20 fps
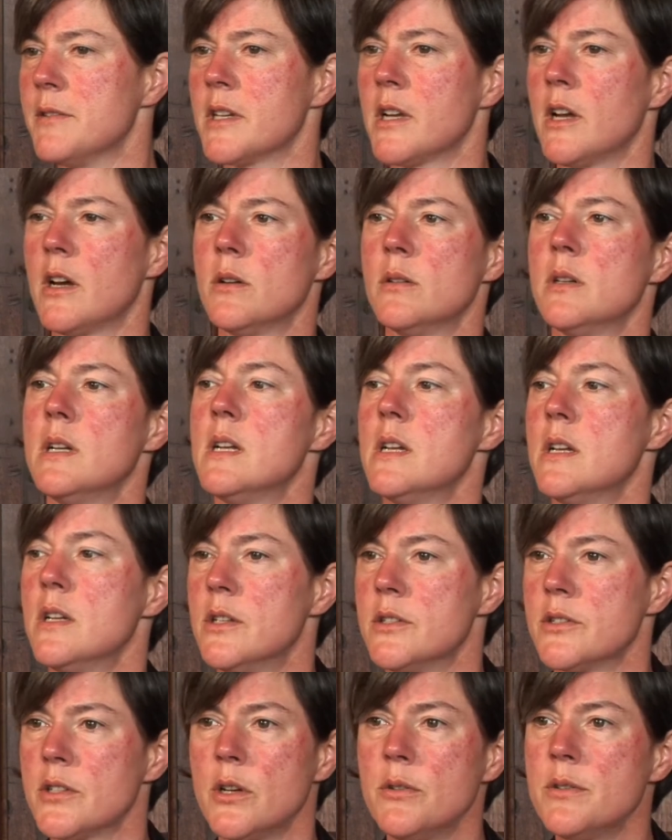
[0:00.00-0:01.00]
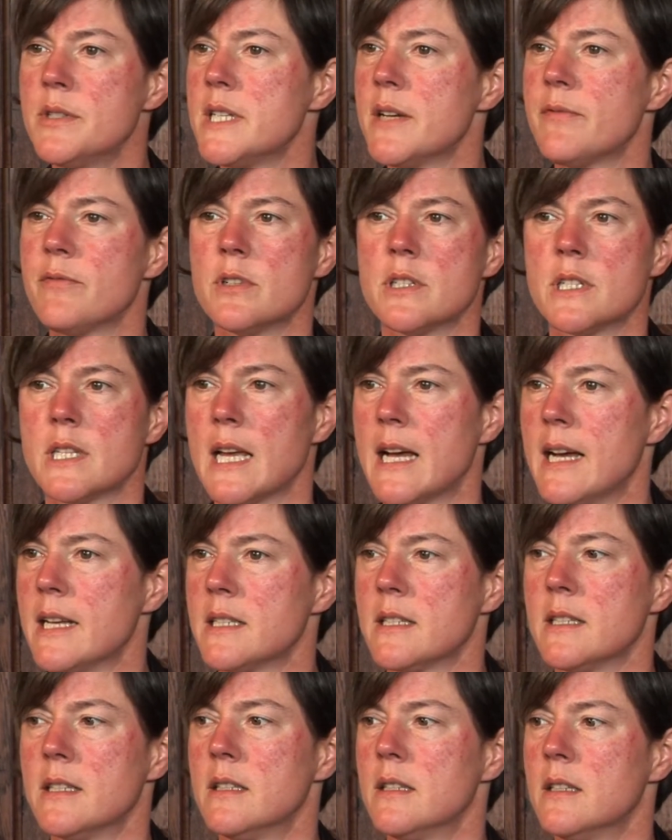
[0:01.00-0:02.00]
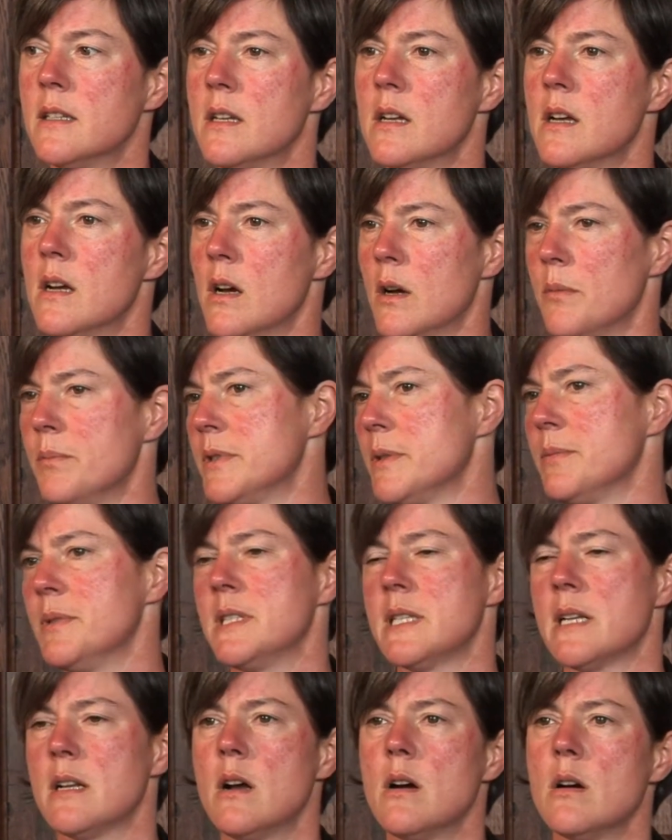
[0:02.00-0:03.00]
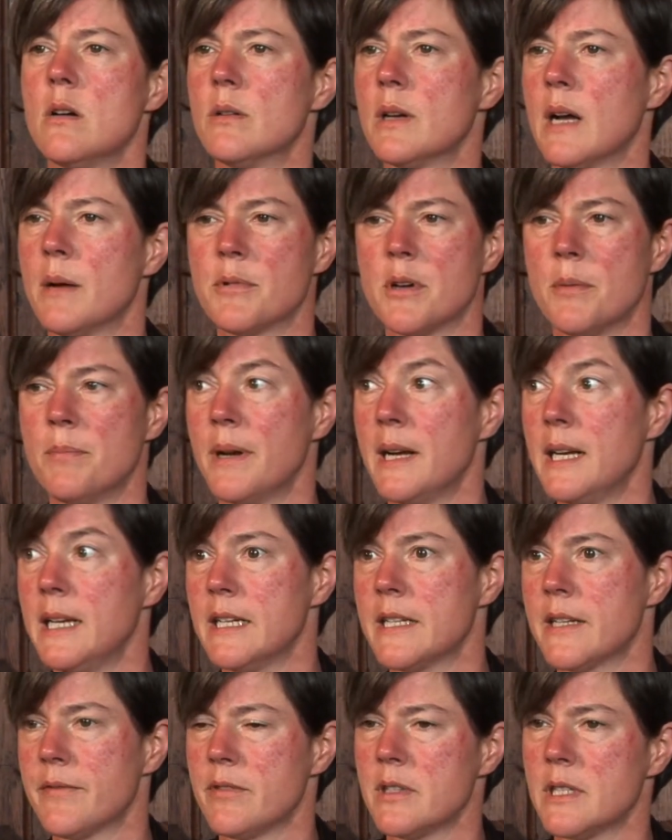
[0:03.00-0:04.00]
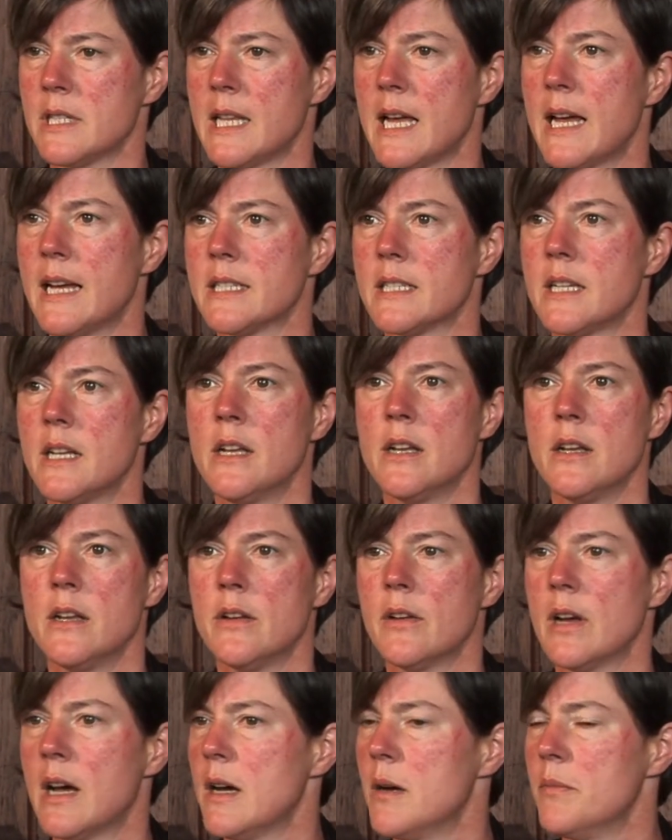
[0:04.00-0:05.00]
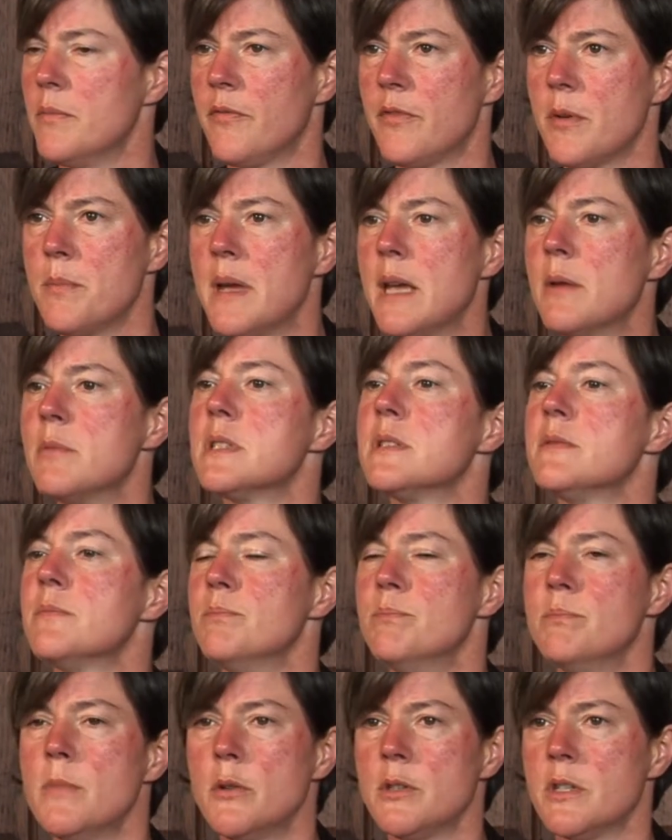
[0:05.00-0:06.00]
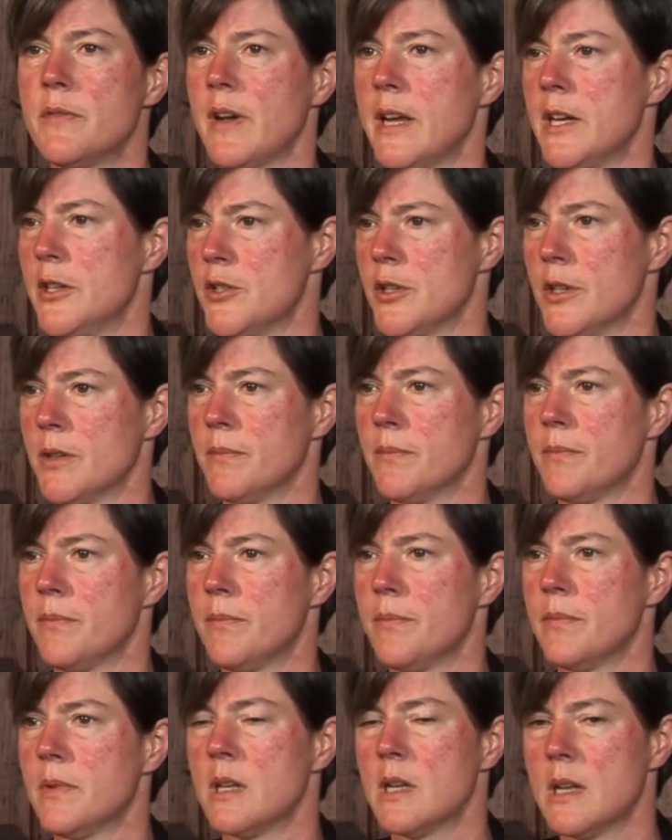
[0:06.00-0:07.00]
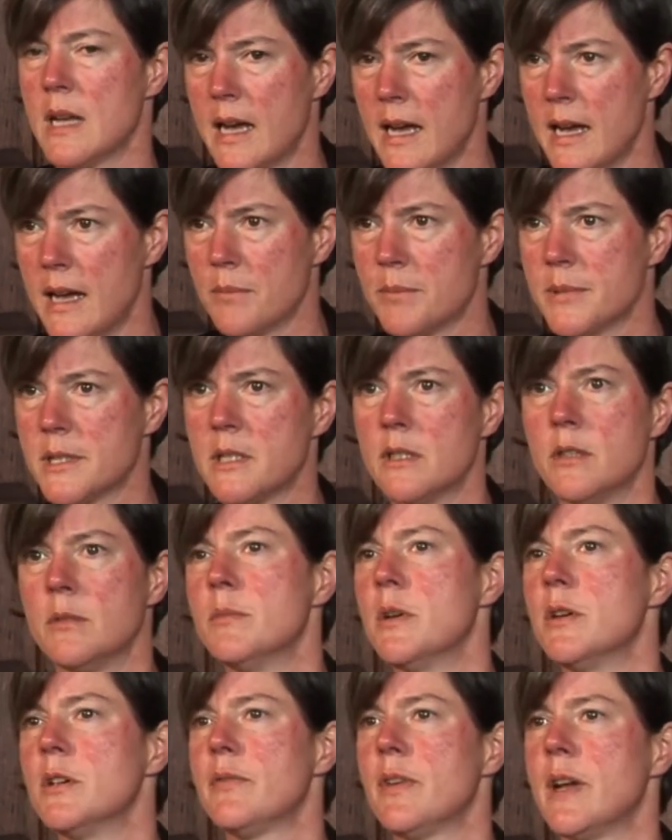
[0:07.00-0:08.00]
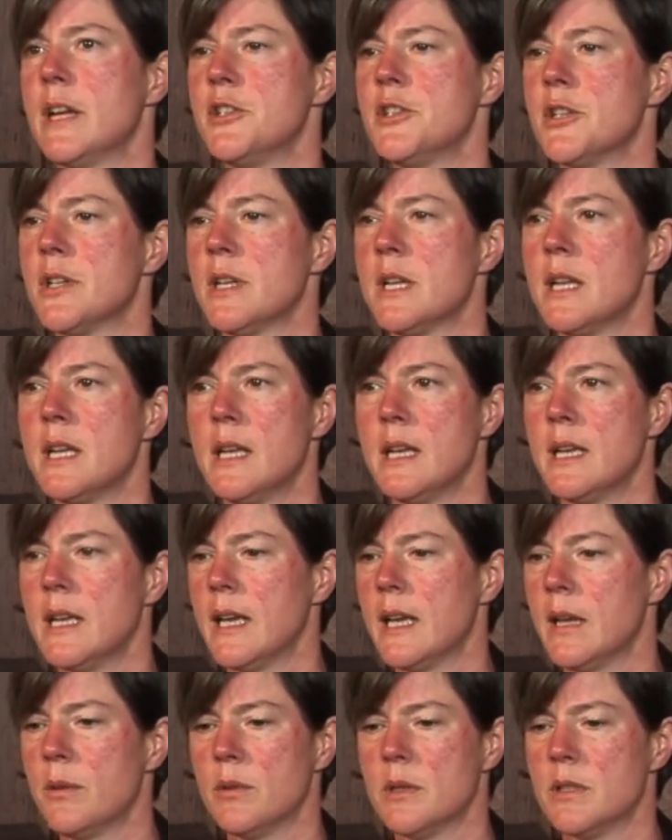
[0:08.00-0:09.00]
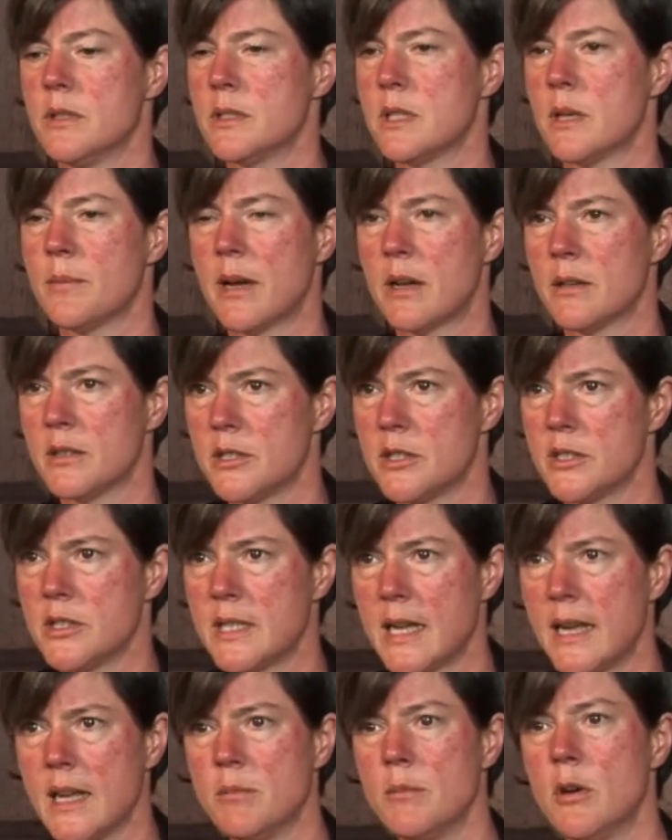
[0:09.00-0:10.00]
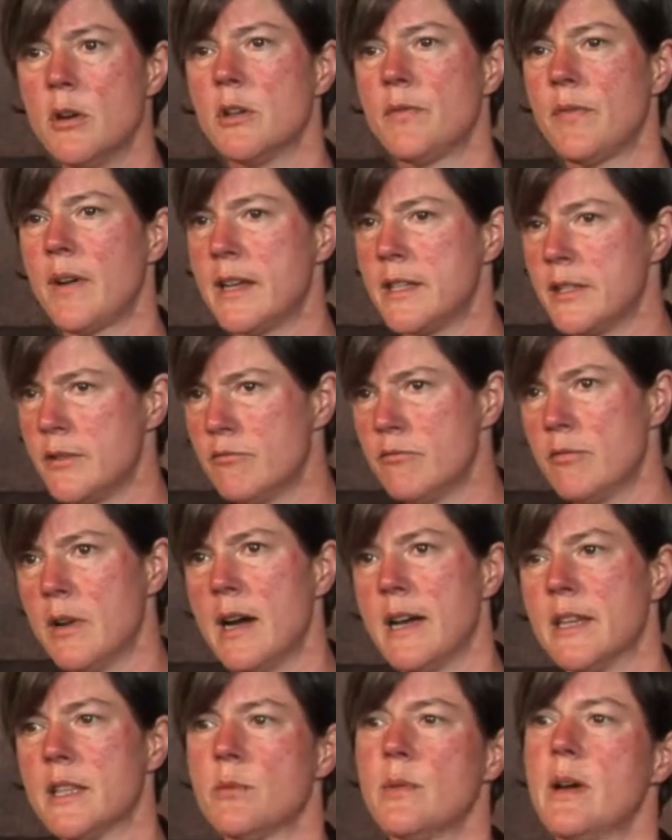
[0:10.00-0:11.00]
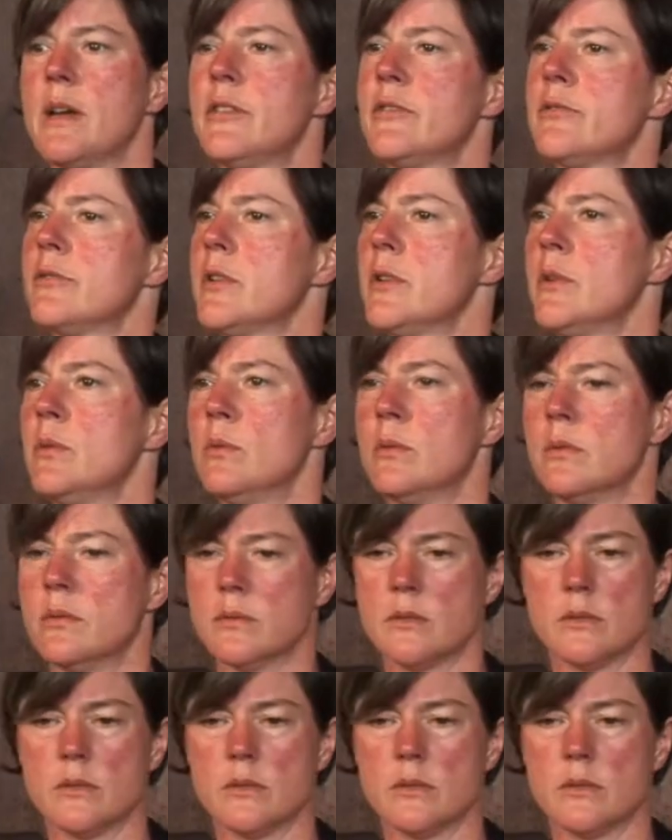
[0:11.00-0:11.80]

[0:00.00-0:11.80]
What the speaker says: and go, so who's different to that? And somebody said, oh, I'm completely different to that. For me, it was motivation, absolute motivation. It was about staying motivated right the way through